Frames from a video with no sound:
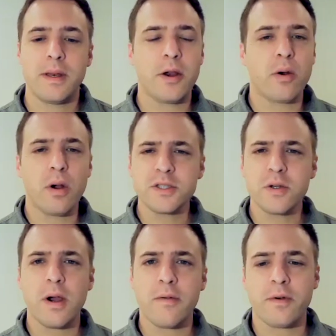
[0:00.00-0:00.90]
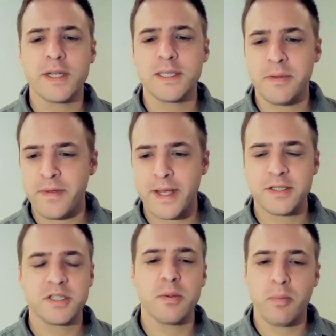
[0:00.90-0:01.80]
Now, you're also offering some
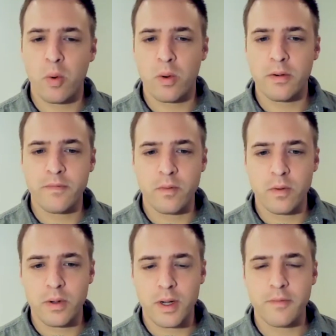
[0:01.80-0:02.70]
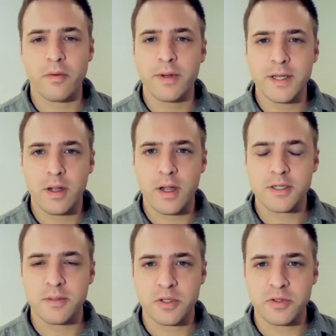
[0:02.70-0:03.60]
advanced support for retail
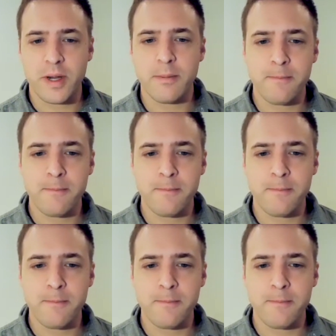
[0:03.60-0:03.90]
customers, right?